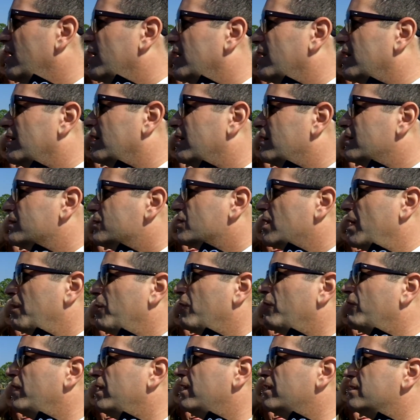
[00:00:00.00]
uh, some
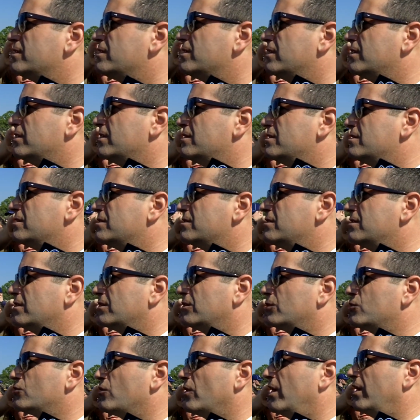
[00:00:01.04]
of it is is you
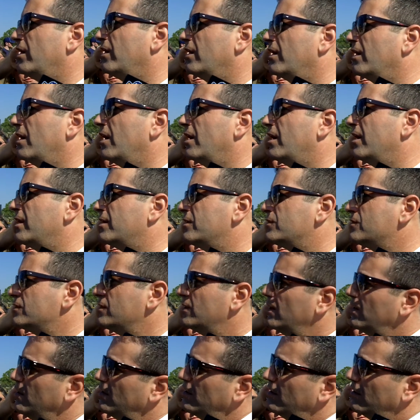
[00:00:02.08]
know trading guys
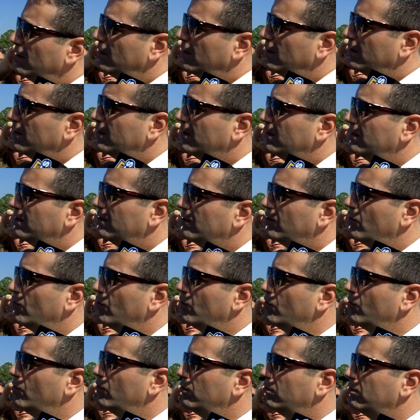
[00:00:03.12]
uh,
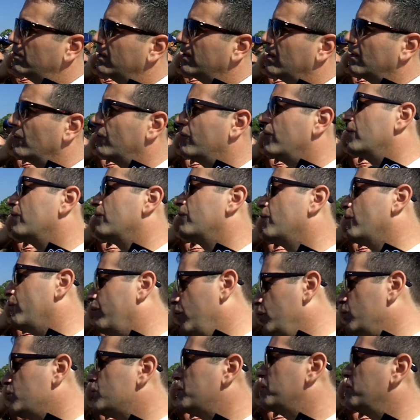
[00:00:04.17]
who you know for, for
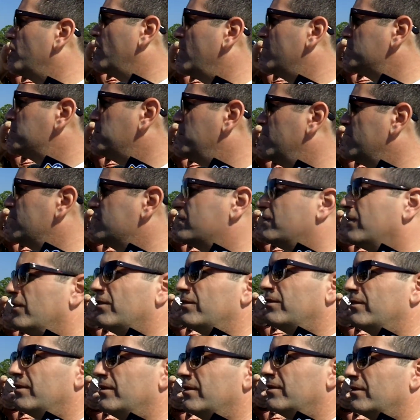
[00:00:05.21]
future prospects for
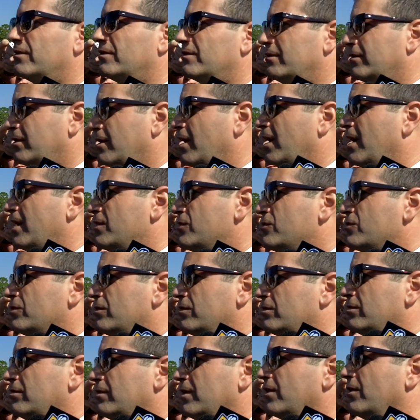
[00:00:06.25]
uh, guys
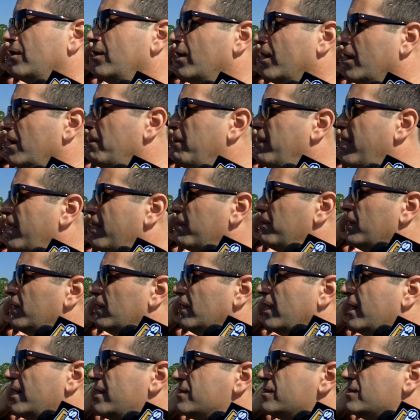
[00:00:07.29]
who you know you're going to pay a bit
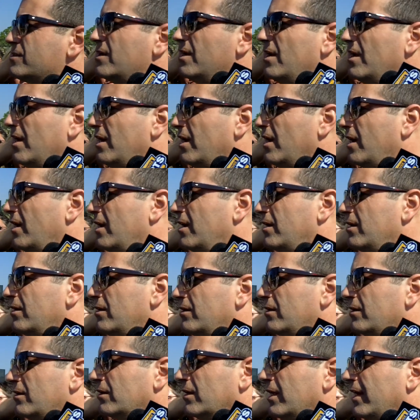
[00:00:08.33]
less and
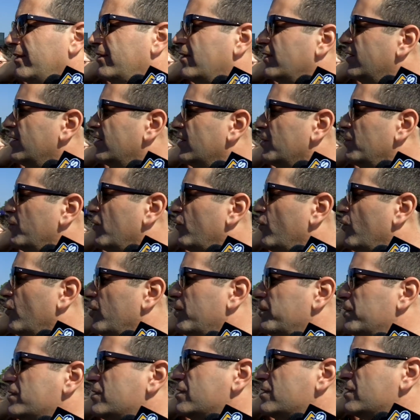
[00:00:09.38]
you, would like to think the
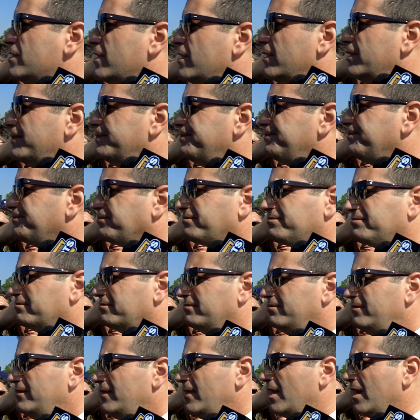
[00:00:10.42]
performance is there.
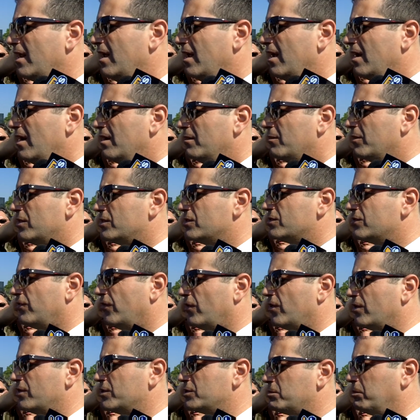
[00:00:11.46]
But as
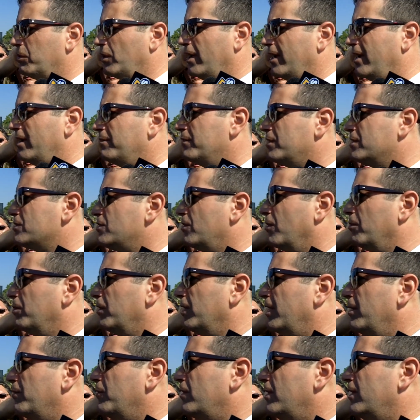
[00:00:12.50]
far as blame, there's no
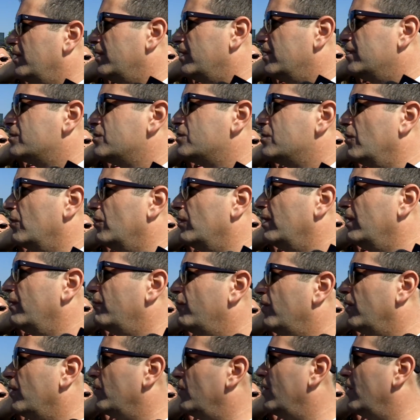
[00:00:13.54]
blame or anything. And certainly if our